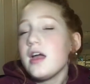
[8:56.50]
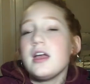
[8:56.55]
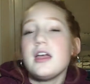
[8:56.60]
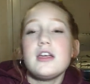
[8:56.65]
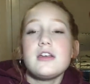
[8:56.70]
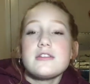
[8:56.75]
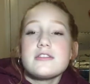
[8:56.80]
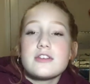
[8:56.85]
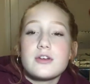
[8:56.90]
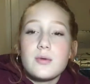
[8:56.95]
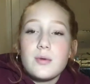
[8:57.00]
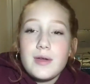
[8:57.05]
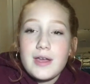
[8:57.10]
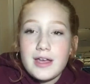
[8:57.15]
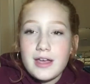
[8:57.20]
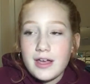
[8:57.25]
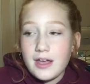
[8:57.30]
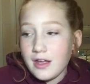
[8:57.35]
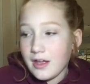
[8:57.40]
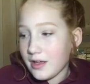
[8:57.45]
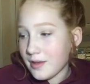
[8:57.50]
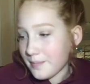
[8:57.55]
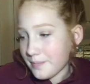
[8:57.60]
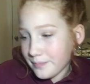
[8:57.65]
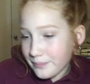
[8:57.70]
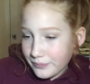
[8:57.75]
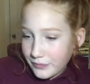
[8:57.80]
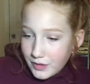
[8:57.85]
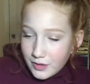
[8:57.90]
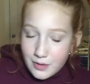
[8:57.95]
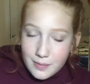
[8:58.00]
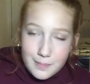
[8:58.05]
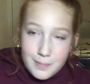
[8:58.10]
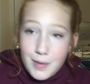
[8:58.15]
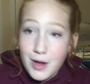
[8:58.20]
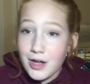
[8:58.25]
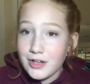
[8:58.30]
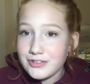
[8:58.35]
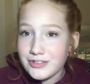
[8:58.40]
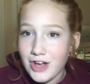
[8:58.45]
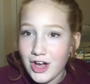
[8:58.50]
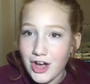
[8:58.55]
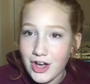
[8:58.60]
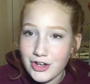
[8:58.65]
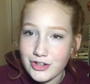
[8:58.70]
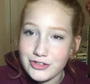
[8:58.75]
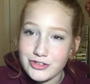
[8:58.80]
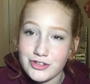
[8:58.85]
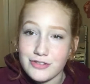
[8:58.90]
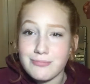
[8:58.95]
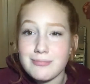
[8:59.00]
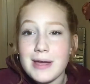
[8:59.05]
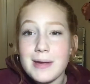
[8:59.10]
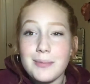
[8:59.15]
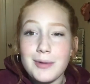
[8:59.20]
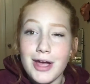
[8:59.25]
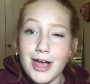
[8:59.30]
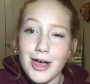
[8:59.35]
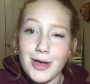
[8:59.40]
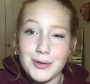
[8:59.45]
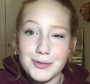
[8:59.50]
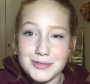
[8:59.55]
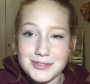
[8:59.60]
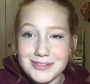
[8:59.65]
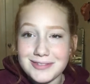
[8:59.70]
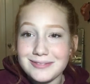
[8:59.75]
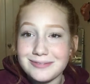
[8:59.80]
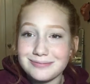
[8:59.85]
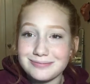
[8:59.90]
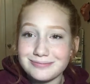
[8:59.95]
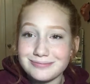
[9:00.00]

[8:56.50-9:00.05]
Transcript: Here's a quick montage of my brows.